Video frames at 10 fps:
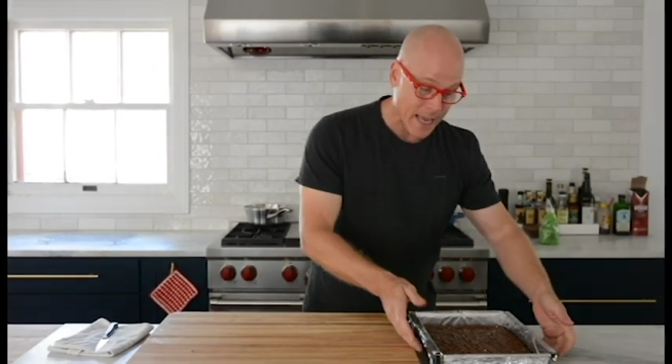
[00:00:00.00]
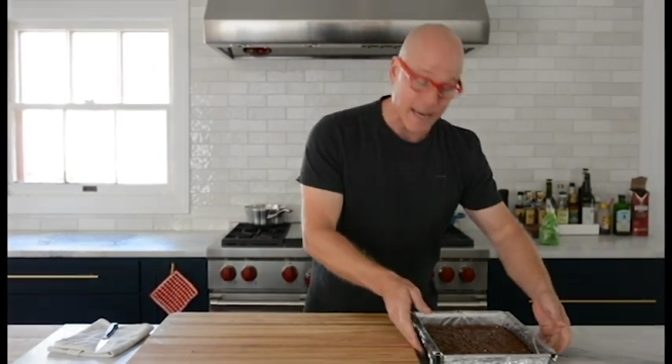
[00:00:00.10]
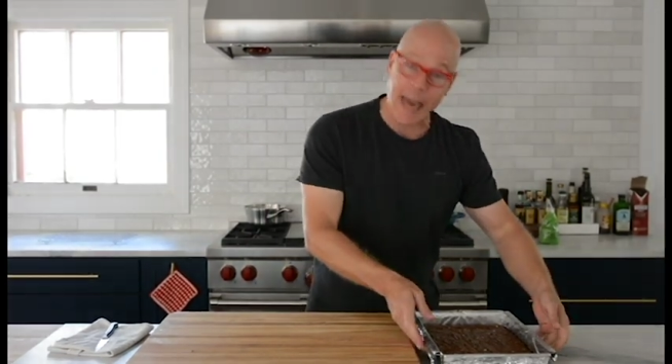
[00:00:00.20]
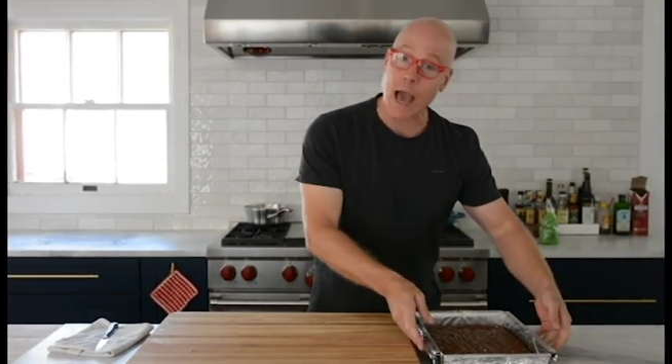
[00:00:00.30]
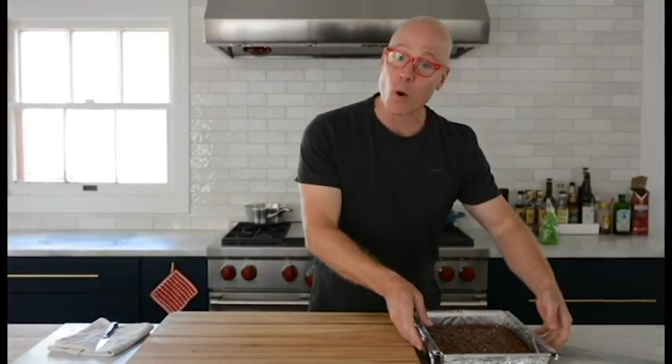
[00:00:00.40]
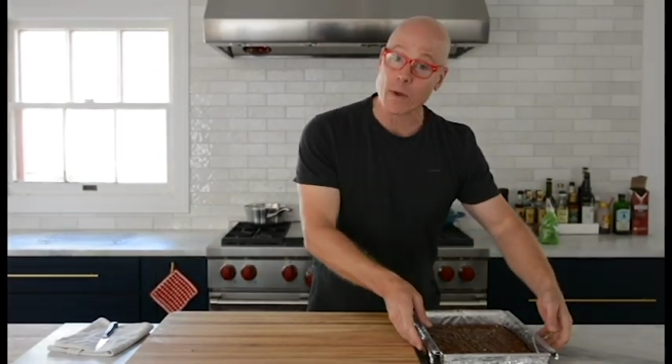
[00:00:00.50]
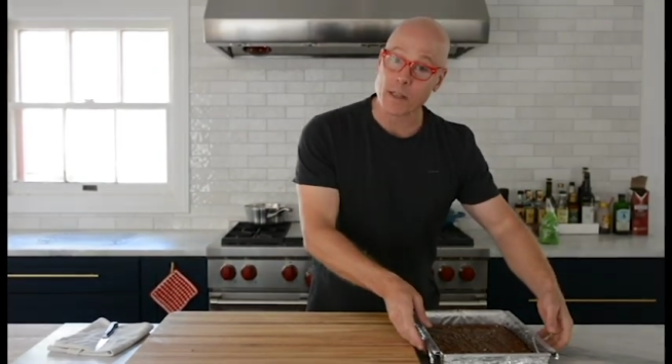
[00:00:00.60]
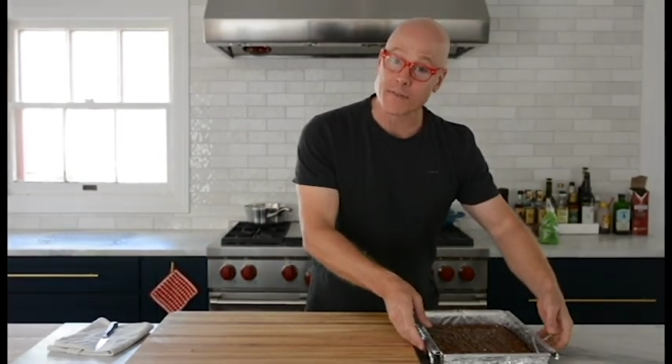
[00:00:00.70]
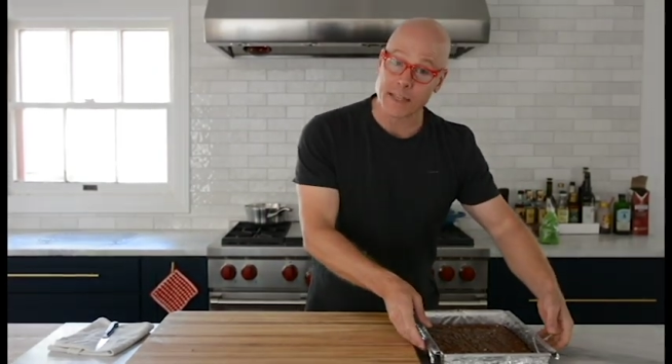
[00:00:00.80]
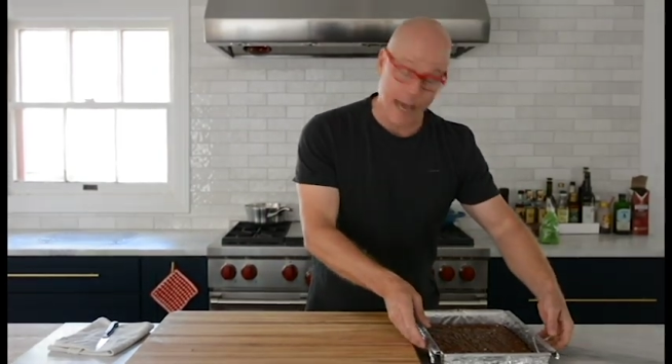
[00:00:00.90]
Now we
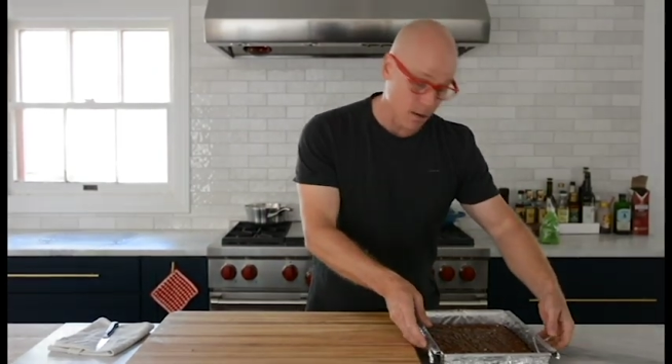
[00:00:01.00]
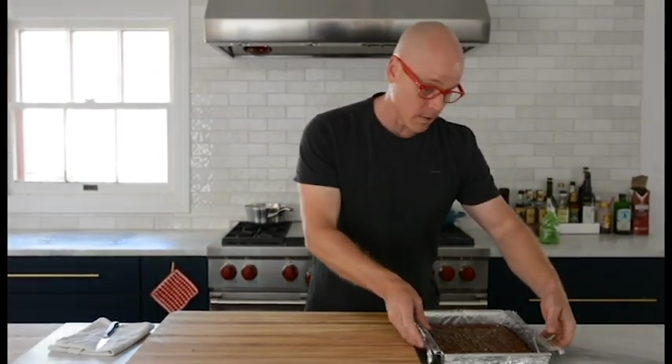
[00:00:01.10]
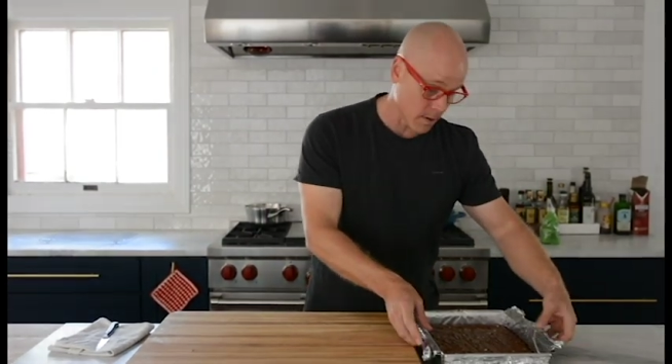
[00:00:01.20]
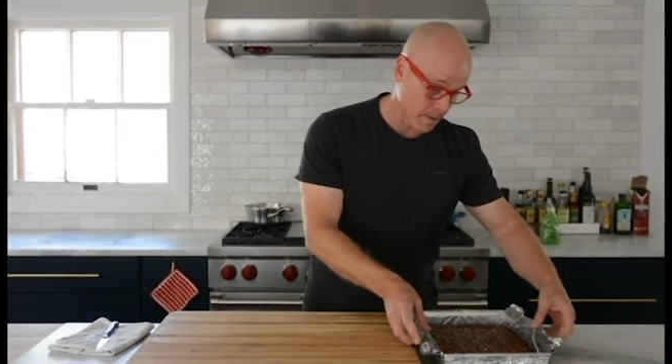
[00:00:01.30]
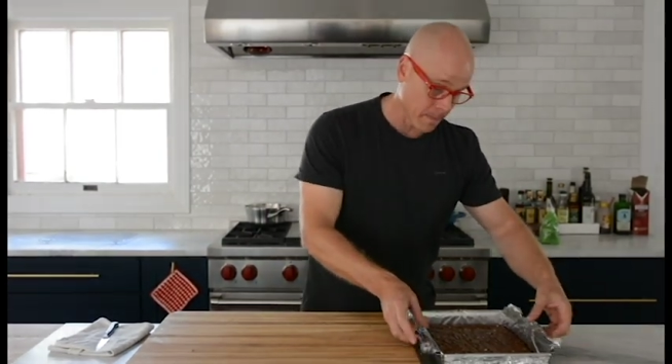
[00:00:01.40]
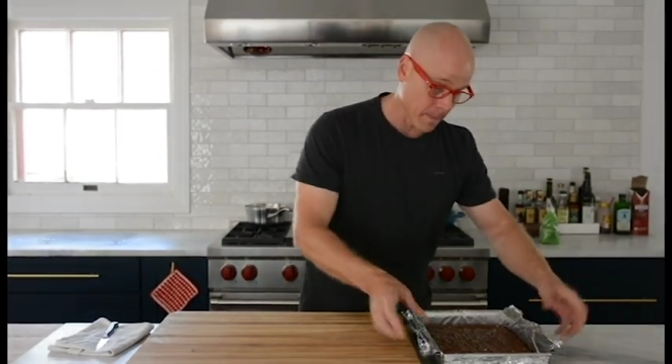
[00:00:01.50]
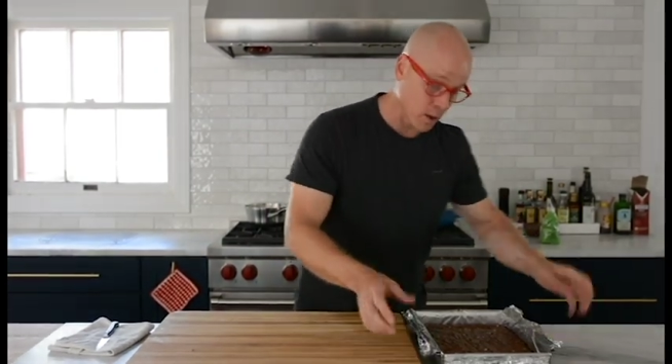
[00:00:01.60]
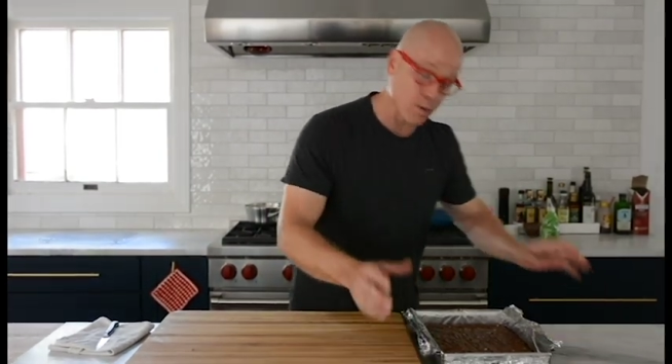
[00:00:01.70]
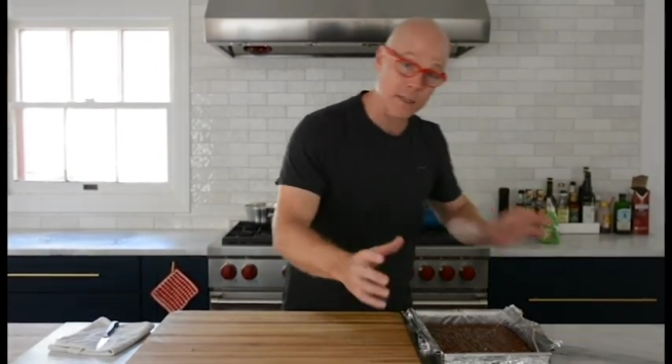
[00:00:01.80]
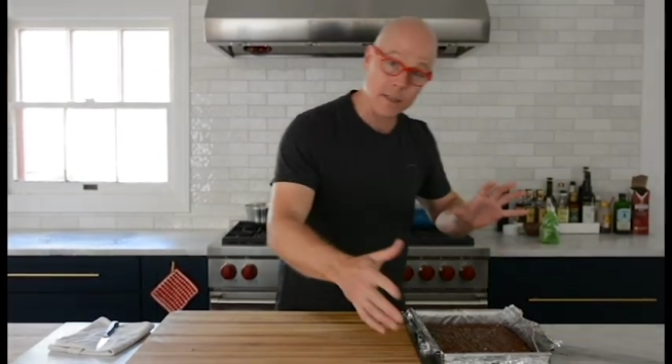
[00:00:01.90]
lift it out
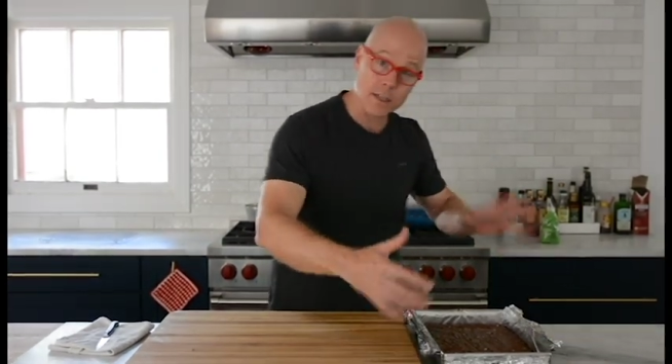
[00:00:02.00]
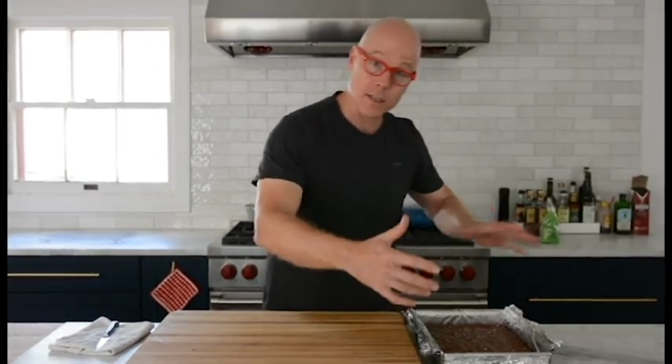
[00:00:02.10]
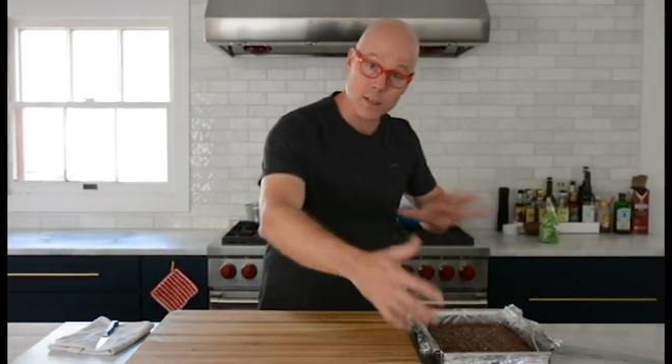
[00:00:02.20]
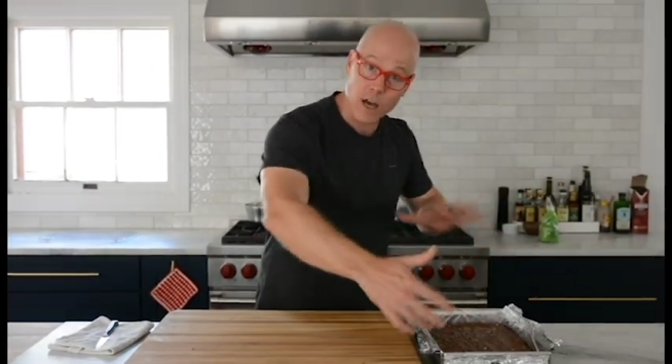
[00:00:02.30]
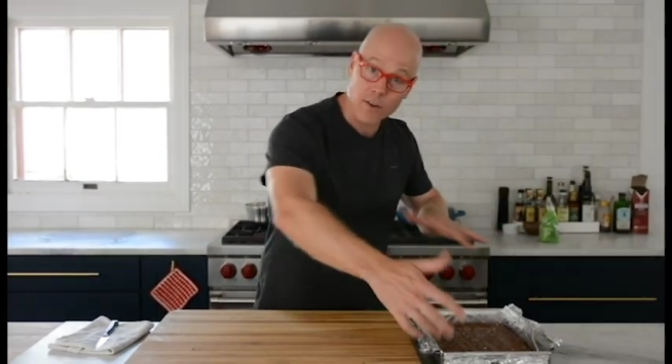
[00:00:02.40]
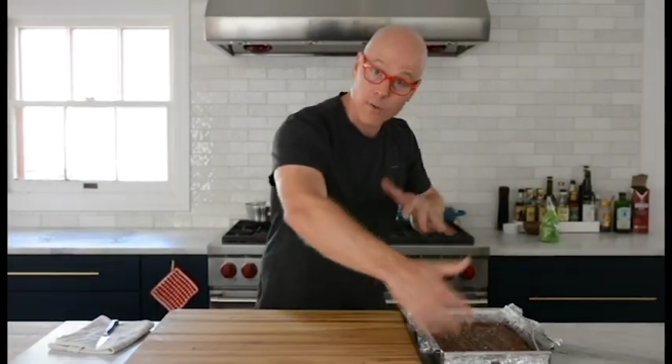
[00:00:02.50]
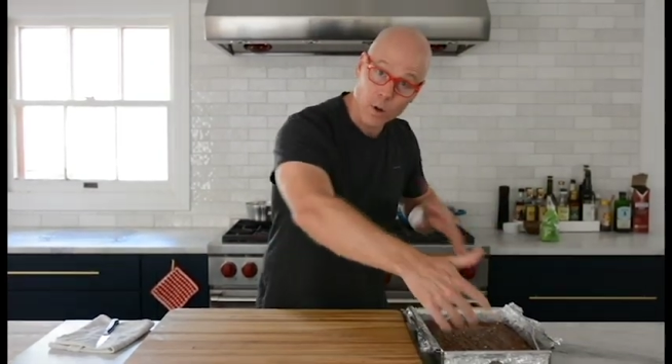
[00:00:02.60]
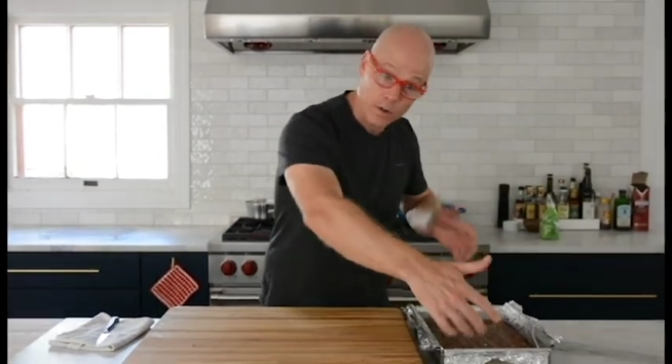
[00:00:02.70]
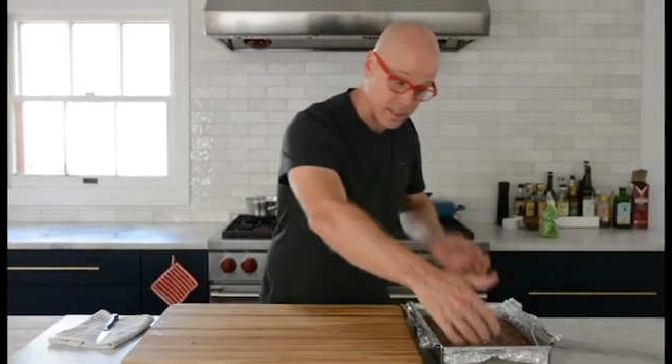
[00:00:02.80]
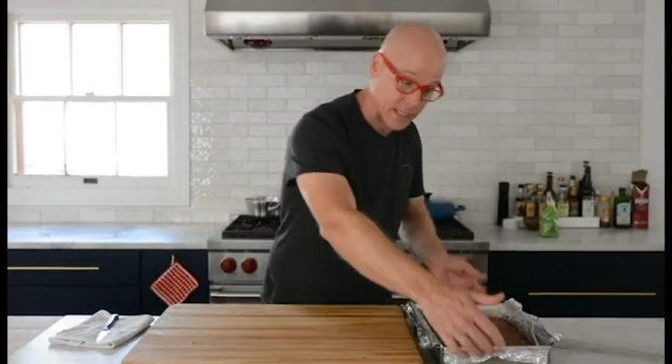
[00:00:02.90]
using these
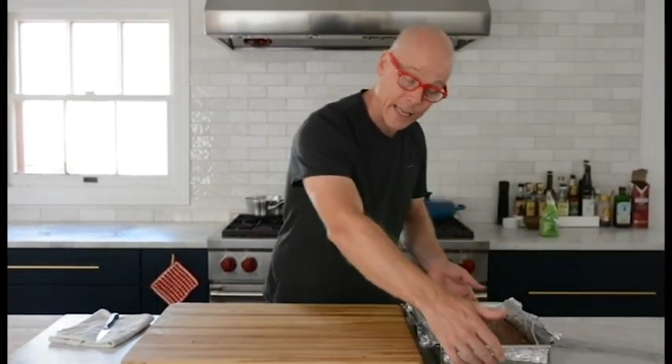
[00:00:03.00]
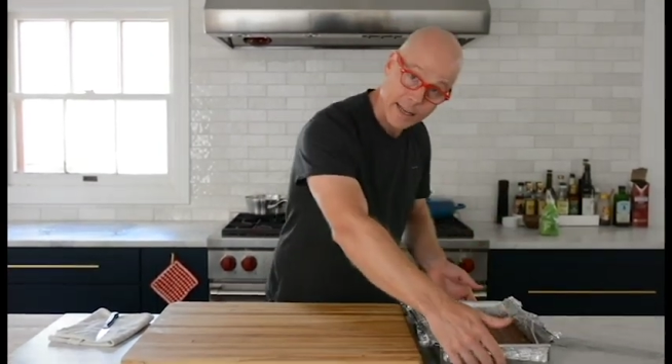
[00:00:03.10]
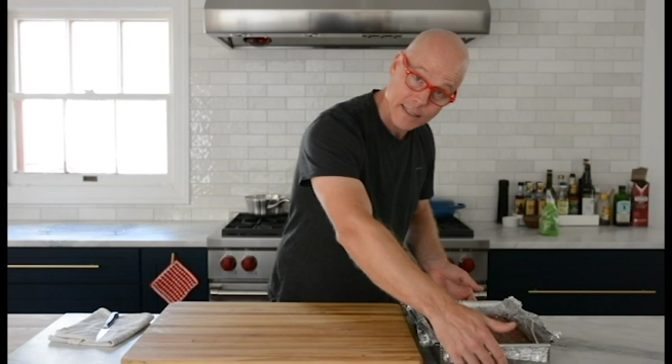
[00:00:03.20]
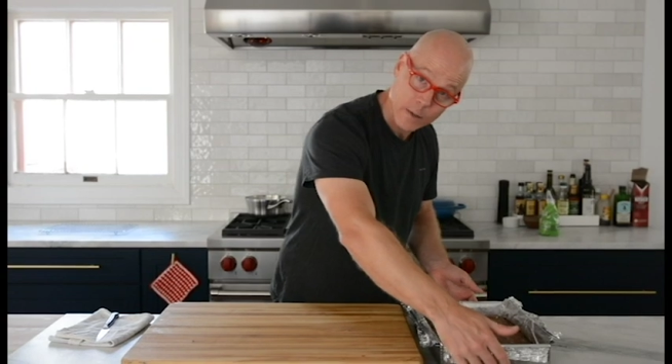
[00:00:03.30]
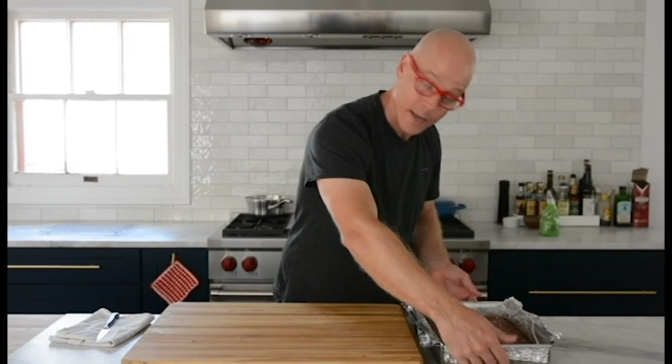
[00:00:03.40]
foil slings that we